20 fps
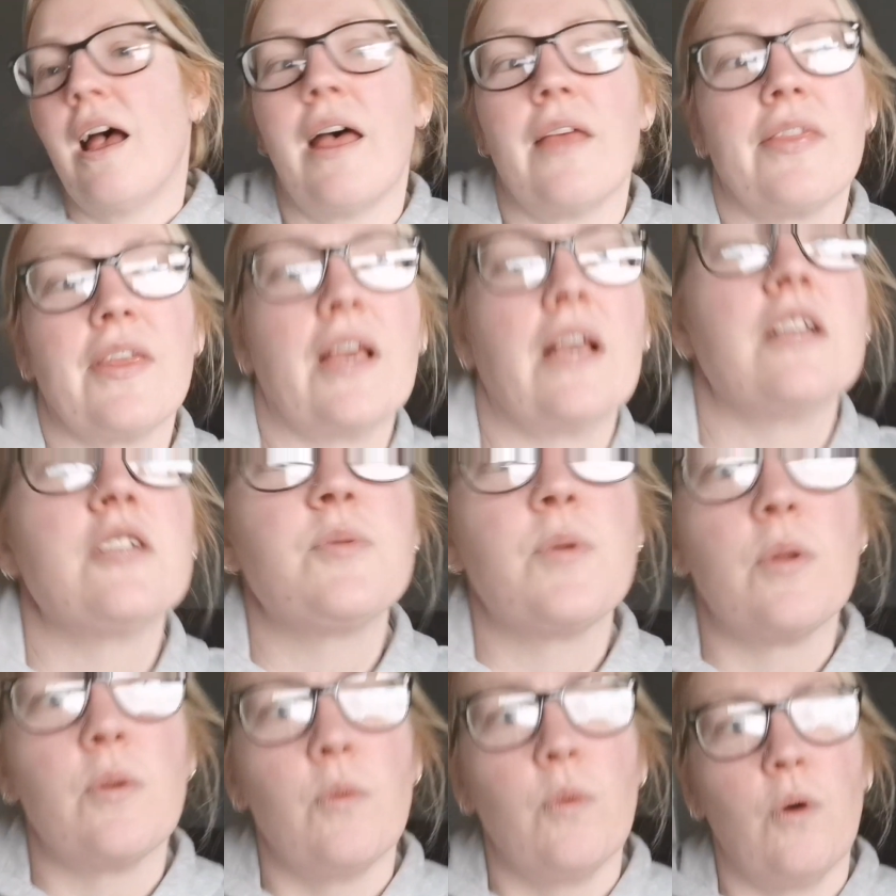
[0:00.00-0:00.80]
I think
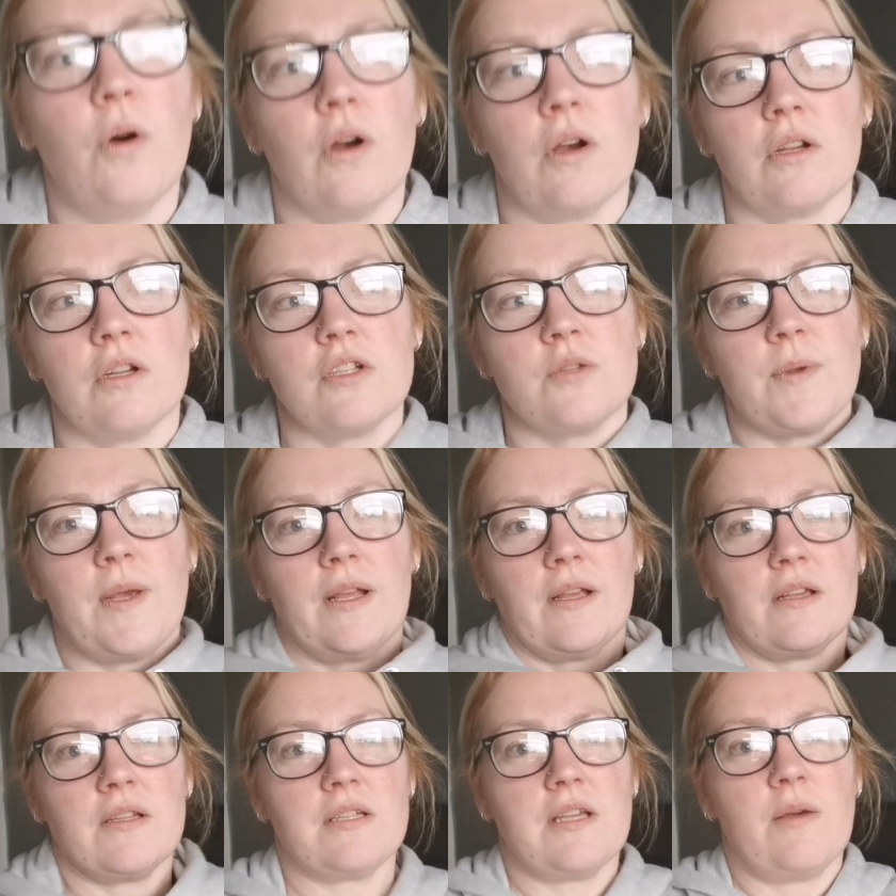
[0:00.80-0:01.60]
it's with the walking as
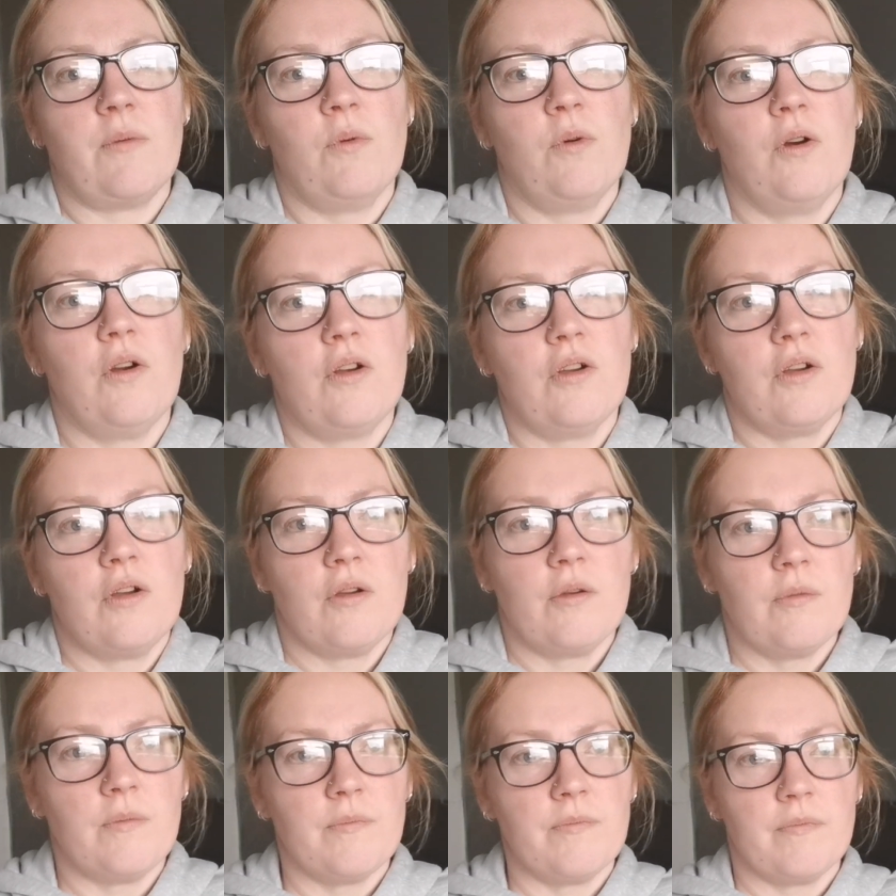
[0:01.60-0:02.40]
well, because I walk
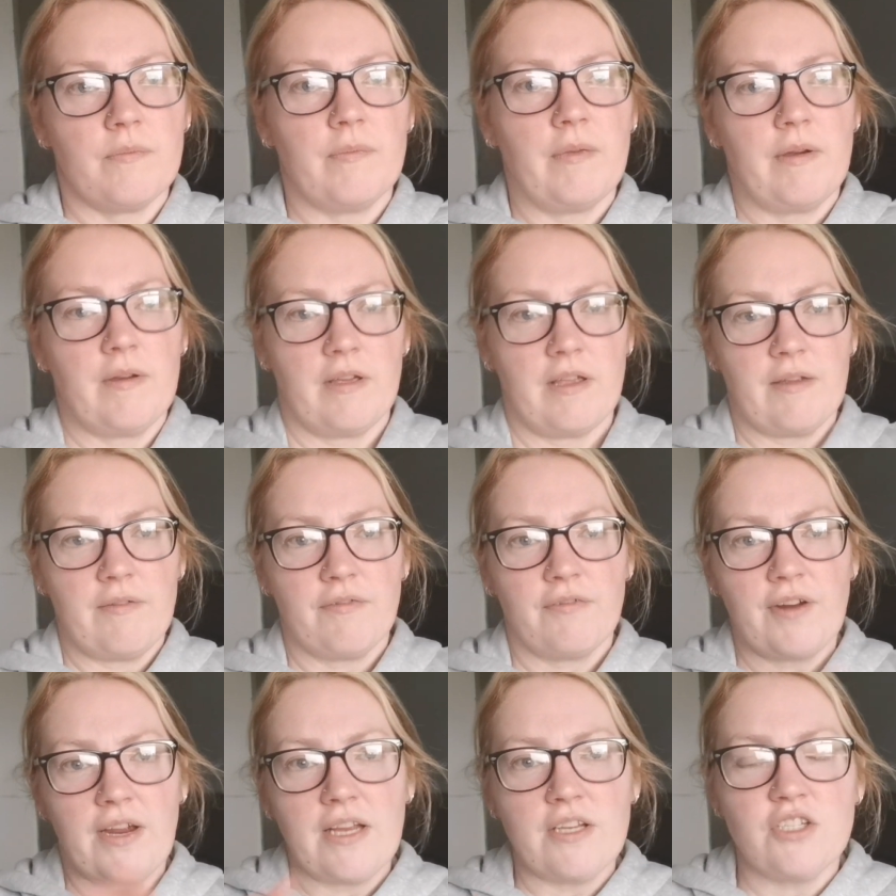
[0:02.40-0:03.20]
my
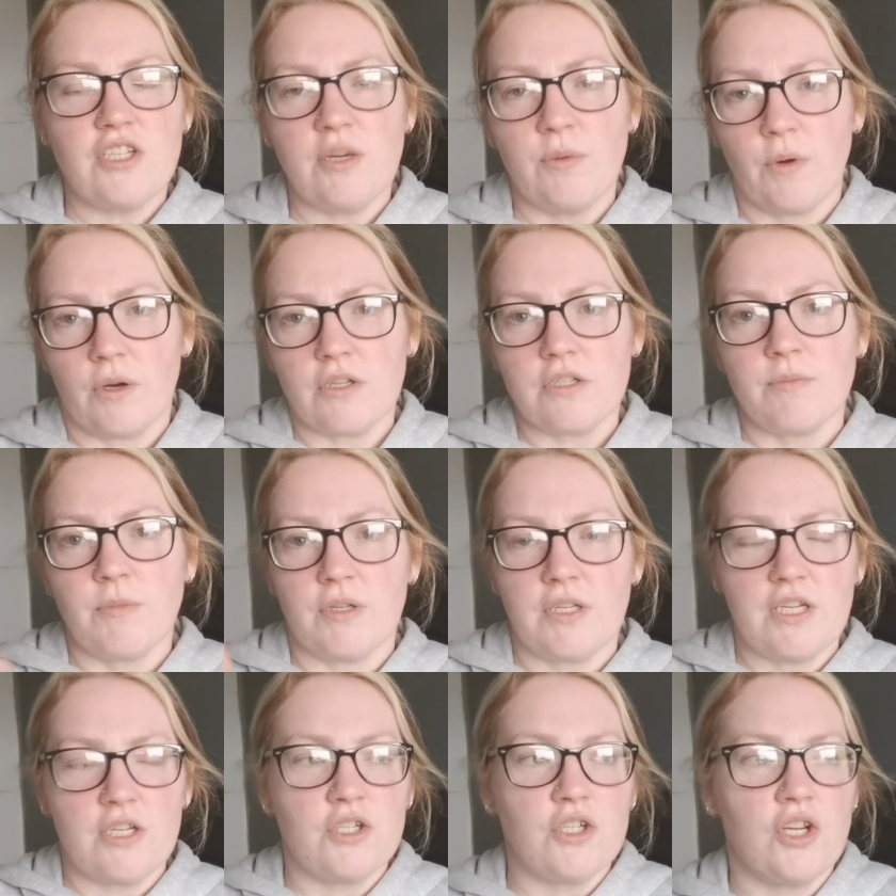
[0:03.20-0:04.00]
friend, she works
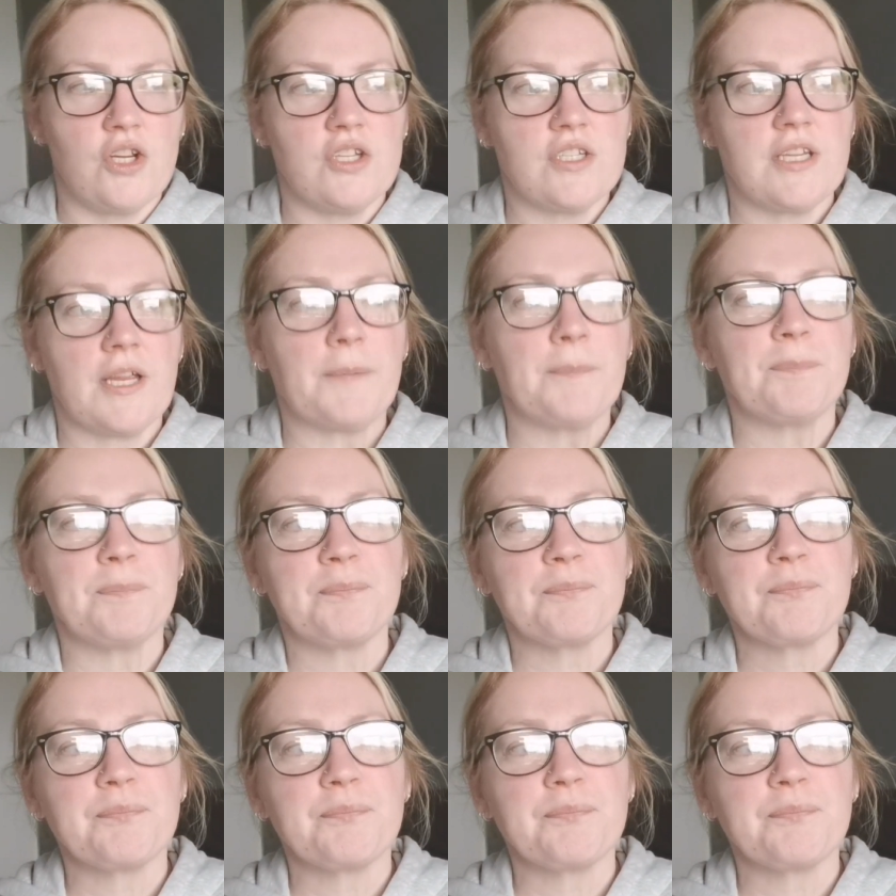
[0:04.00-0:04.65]
Monday and Tuesday,